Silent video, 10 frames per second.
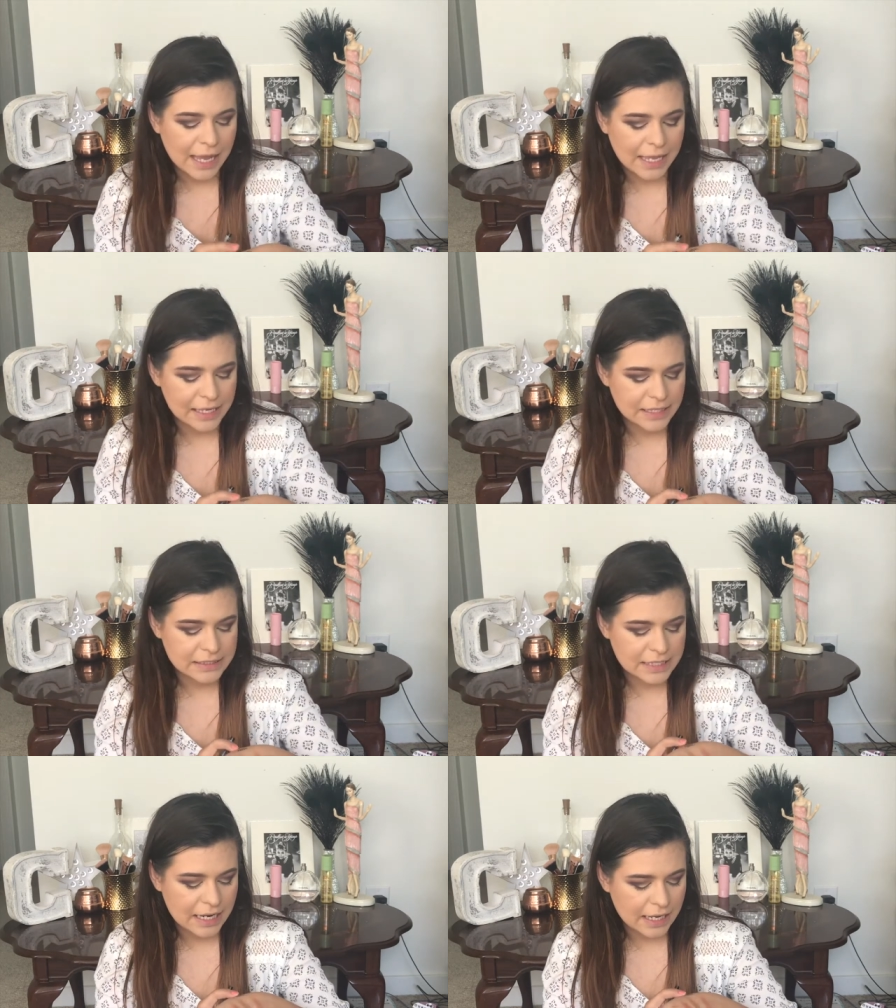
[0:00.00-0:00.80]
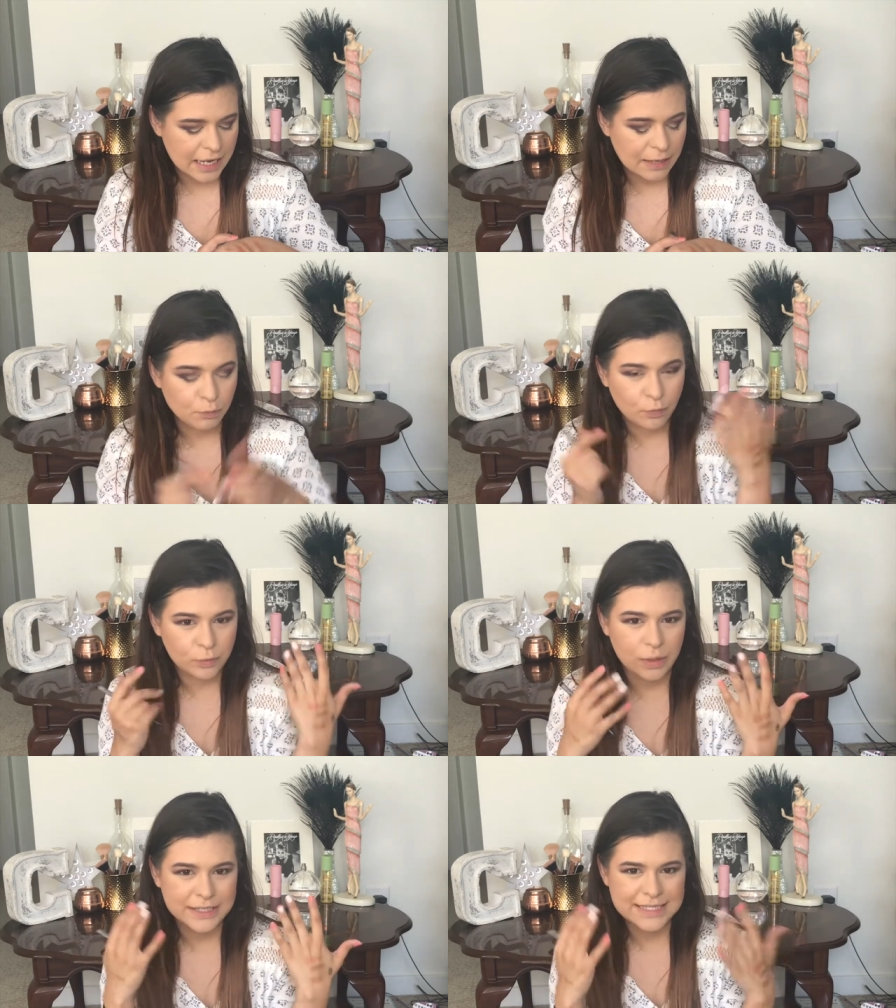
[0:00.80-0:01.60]
And I'm
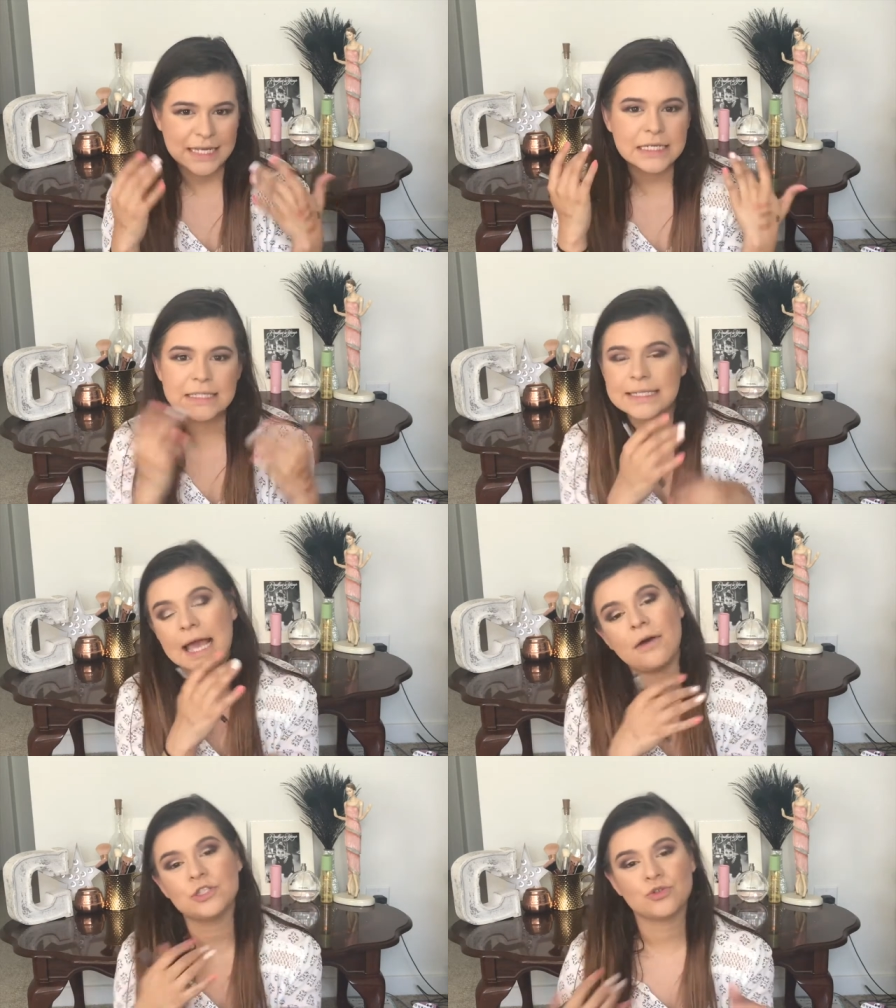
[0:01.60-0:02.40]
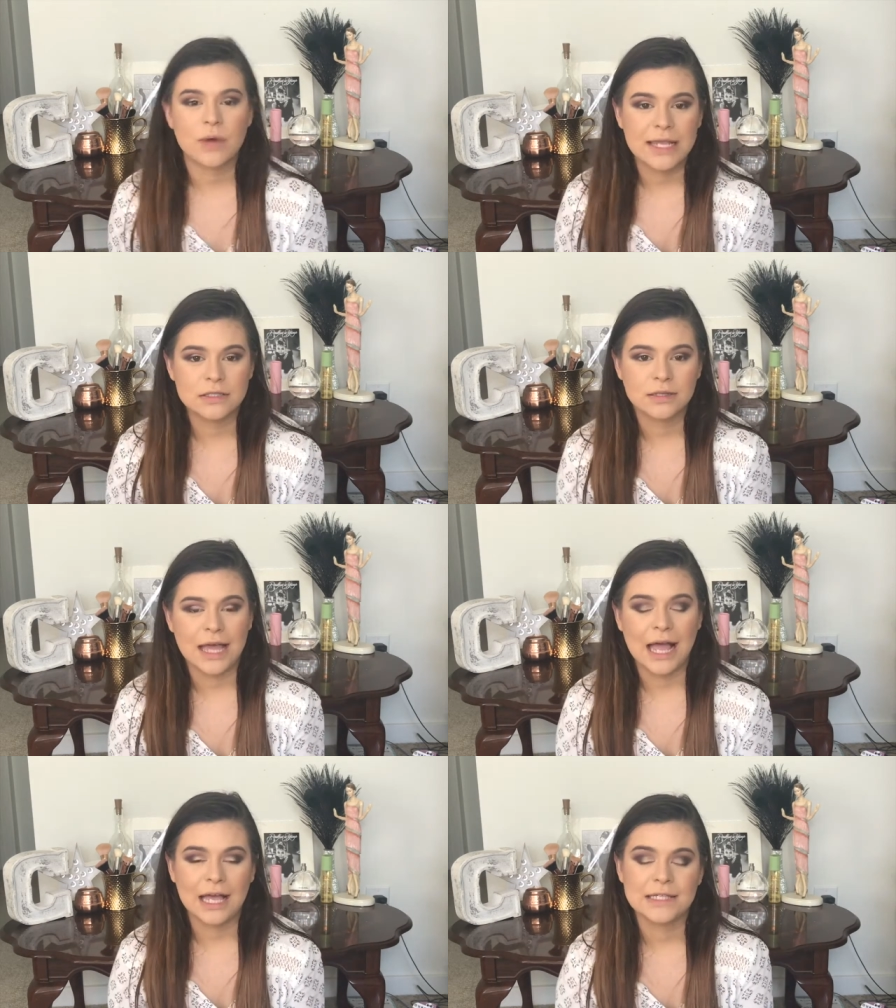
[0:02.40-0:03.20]
excited to see how it dries on the
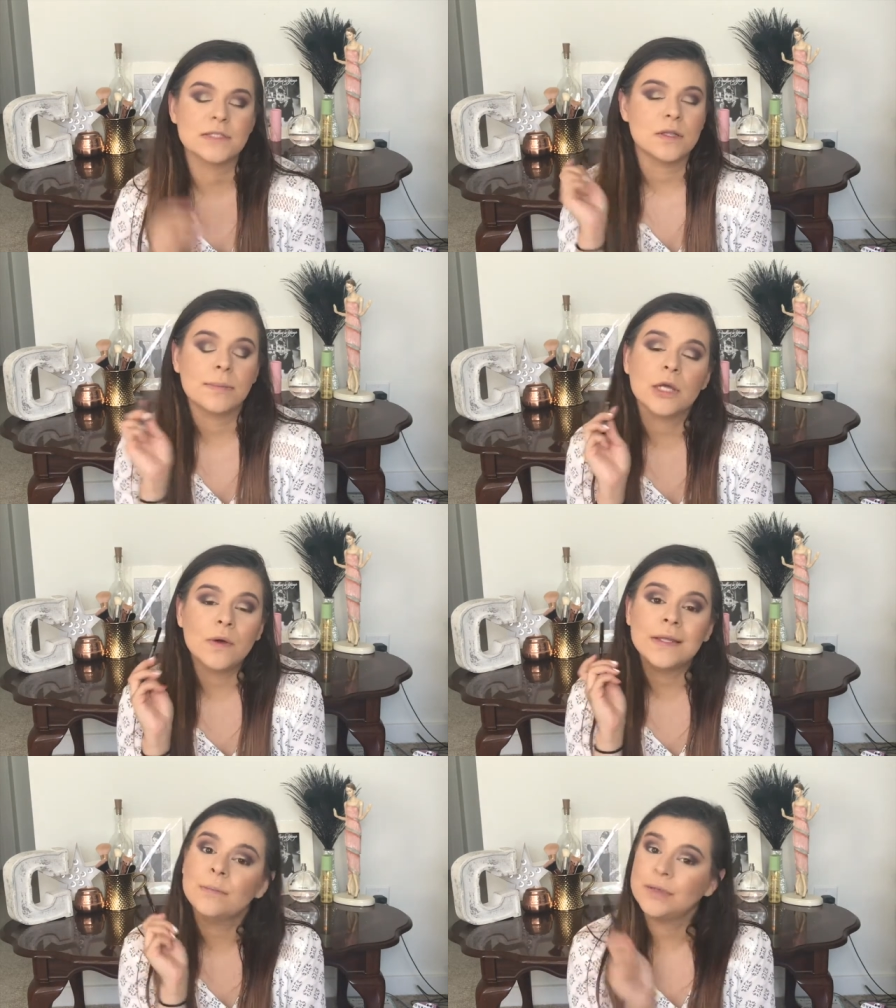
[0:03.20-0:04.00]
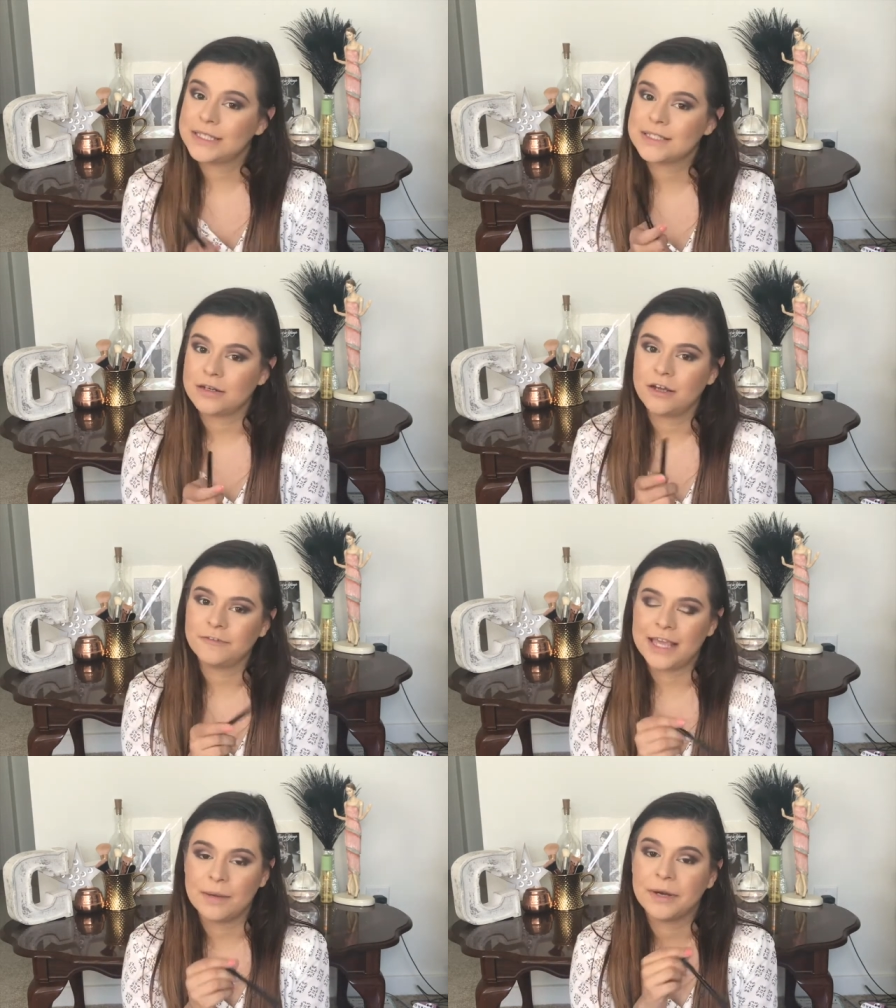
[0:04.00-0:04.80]
eye. So let me go ahead and put this on
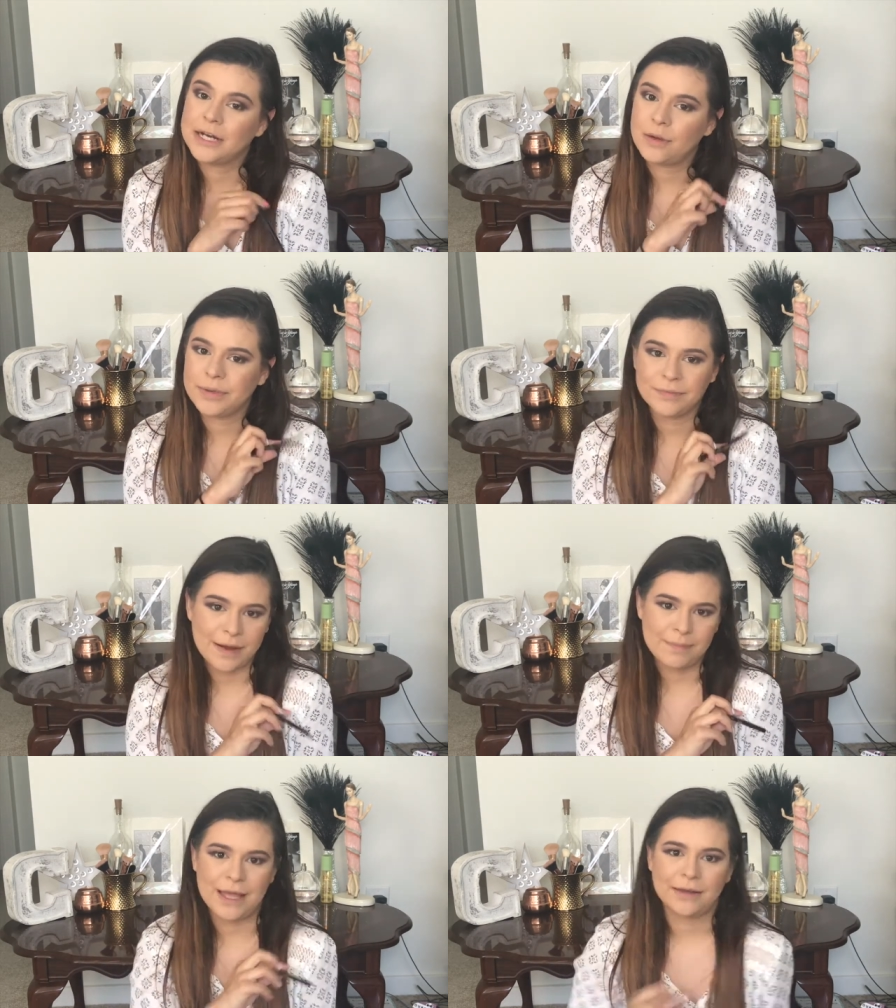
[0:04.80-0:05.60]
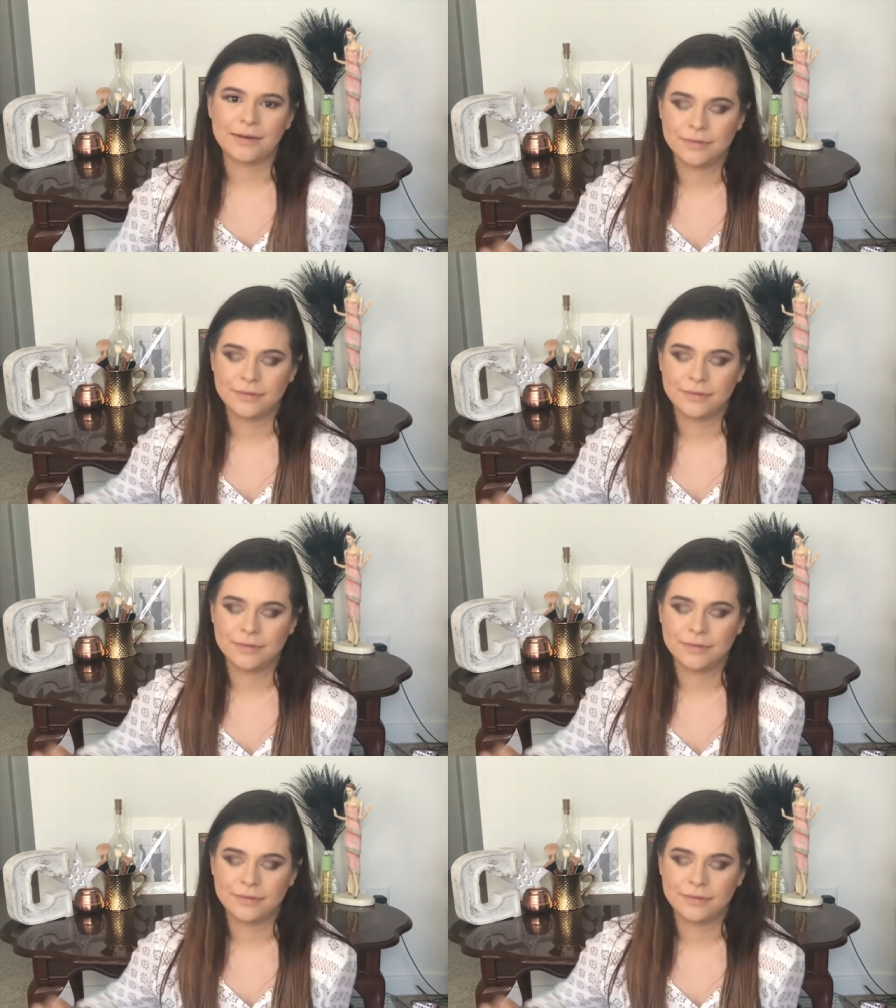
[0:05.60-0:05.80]
off camera and I'll be right back.